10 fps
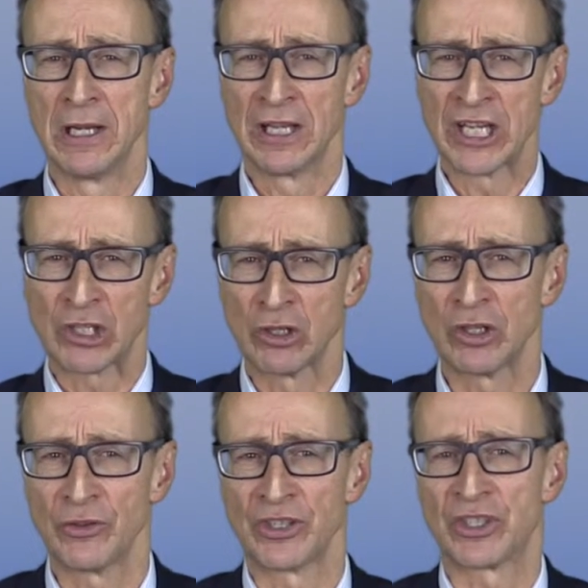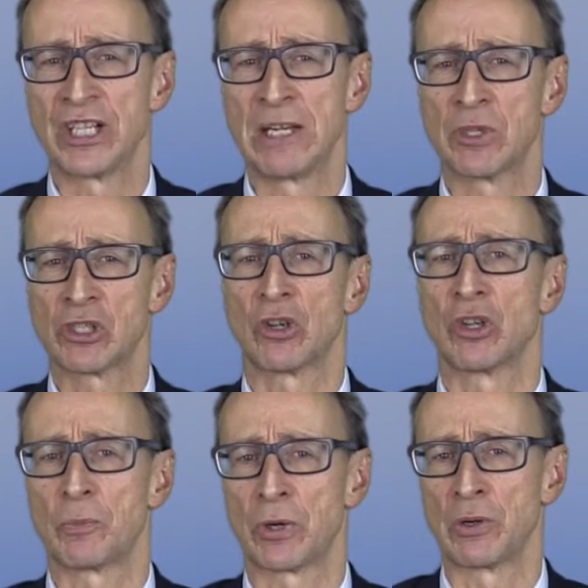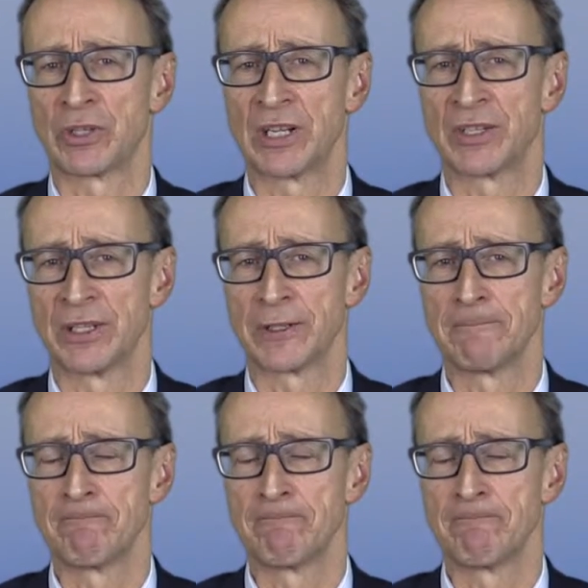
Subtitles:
Let's look at the team, let's look at the processes.